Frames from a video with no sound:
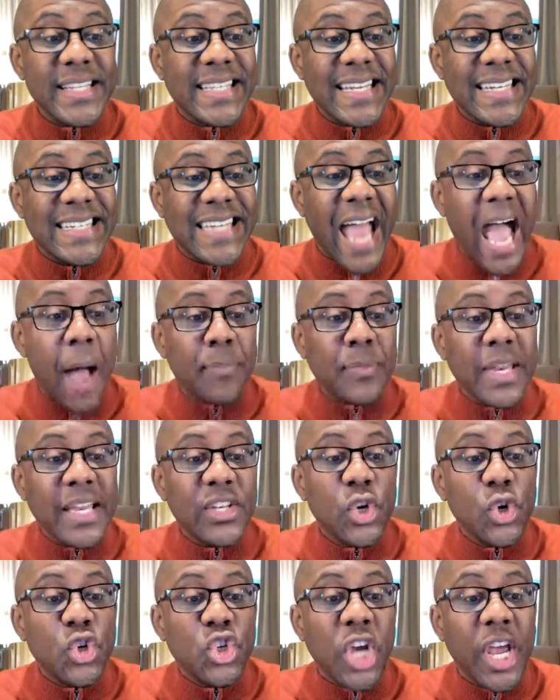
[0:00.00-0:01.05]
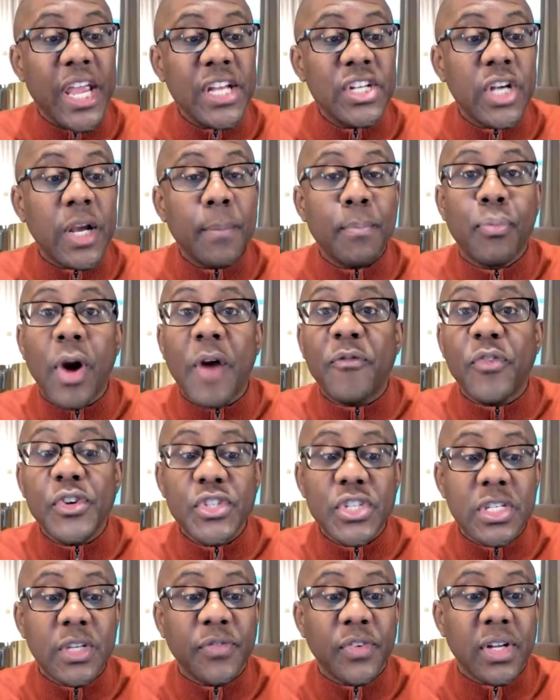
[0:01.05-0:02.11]
is adapting to changing
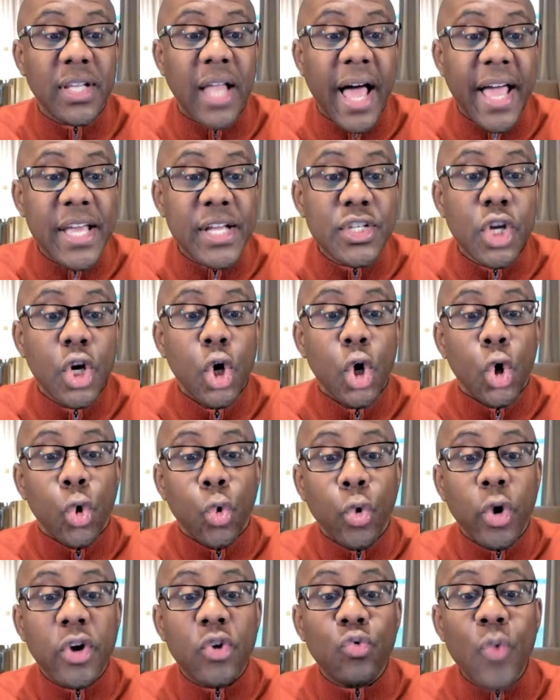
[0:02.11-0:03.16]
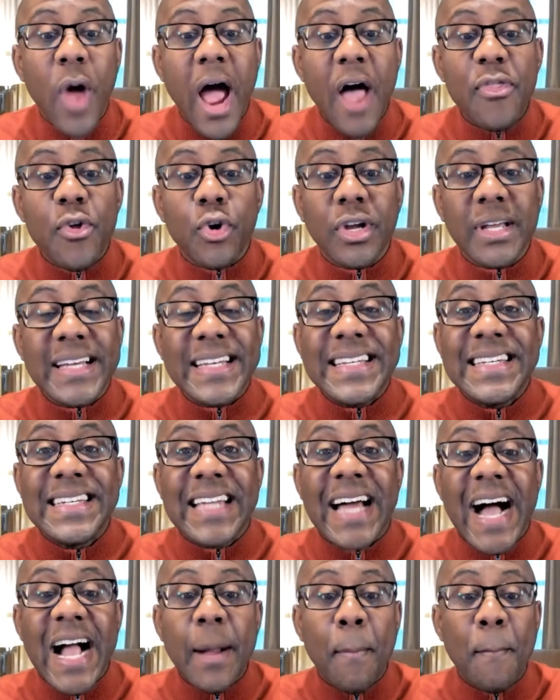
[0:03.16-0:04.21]
preferences of clients who would rather
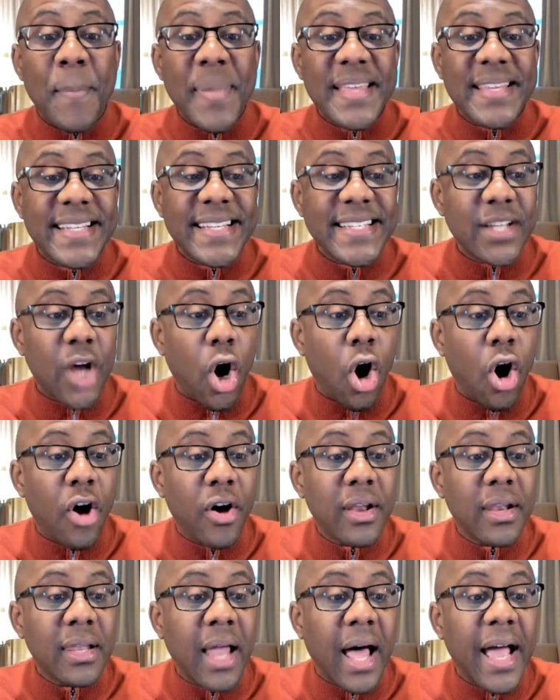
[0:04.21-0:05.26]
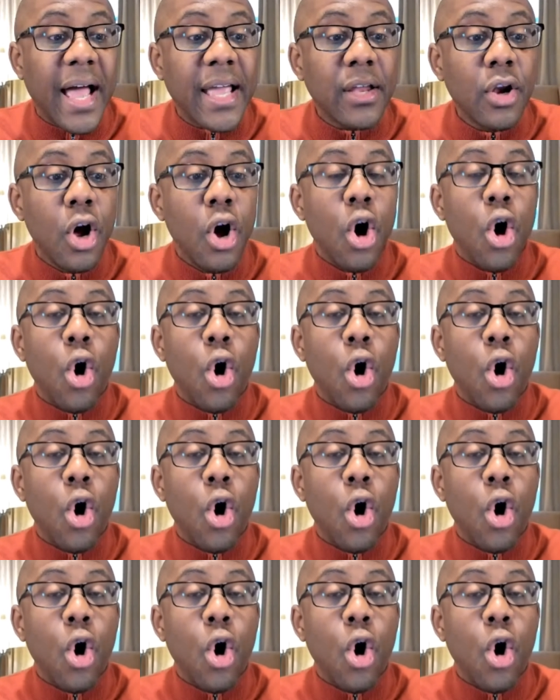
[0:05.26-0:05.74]
conduct business online